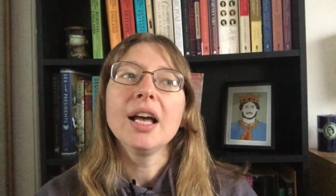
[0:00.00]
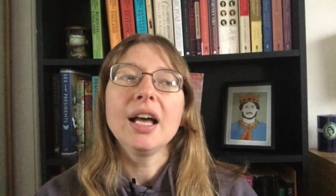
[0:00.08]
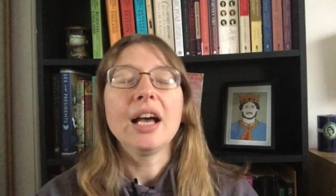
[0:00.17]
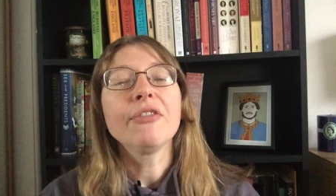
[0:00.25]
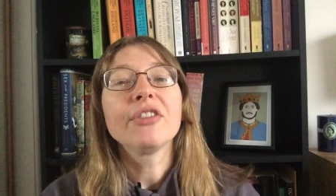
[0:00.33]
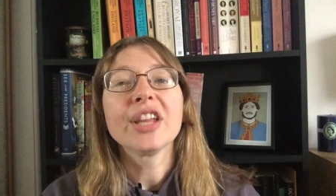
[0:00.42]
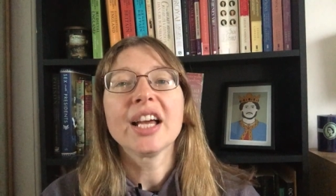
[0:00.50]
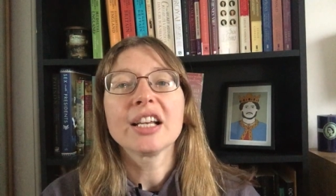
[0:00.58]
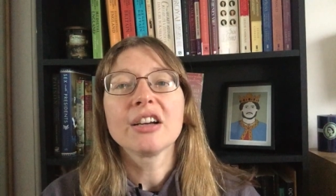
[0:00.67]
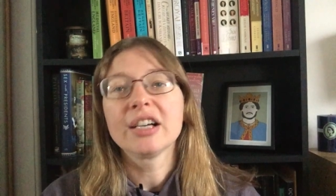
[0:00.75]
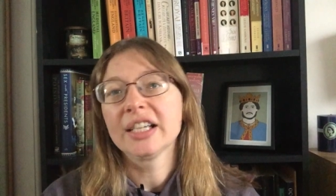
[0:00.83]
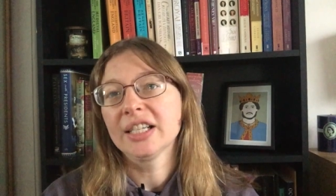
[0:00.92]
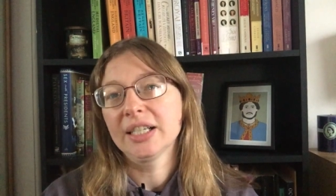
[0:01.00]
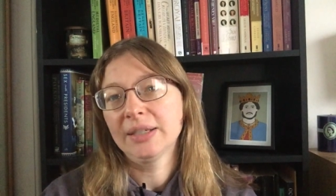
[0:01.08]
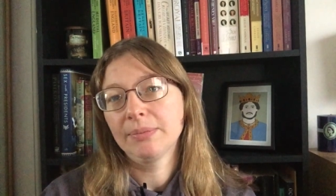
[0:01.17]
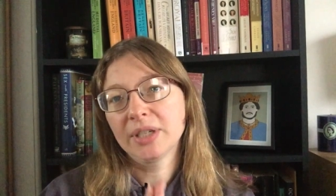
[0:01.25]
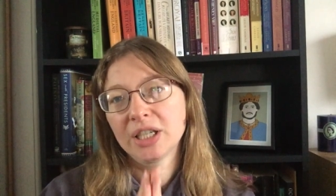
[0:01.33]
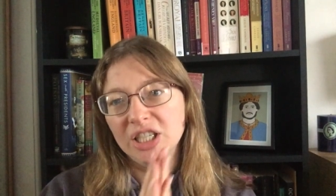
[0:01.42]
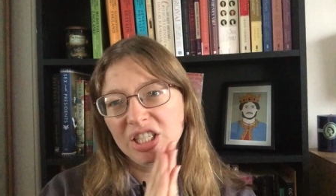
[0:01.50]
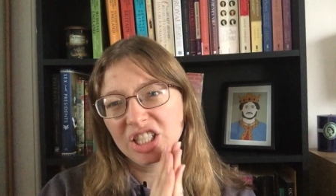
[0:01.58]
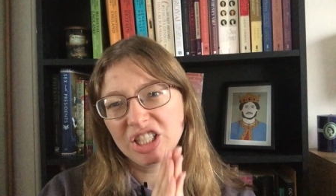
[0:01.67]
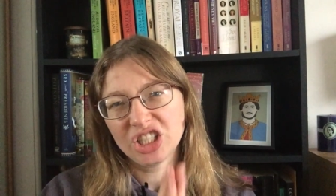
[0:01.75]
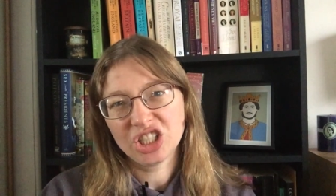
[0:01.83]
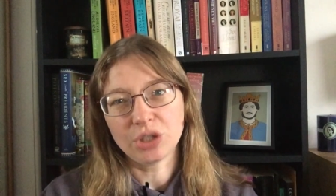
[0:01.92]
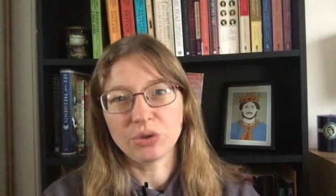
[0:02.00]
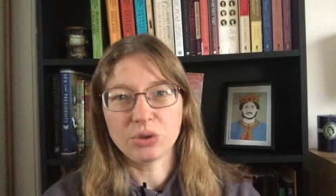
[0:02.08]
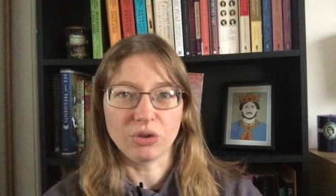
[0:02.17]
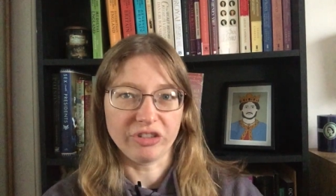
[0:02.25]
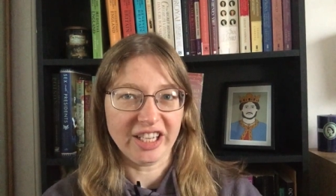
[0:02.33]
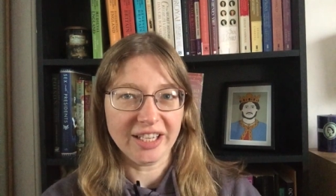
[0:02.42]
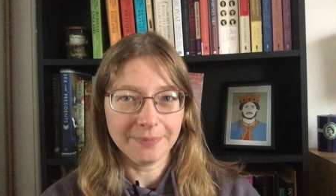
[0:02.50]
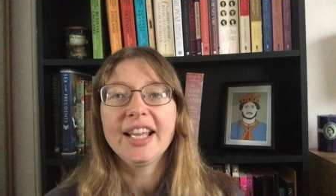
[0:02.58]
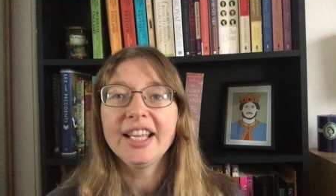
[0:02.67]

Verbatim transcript: And for that, I am so sorry.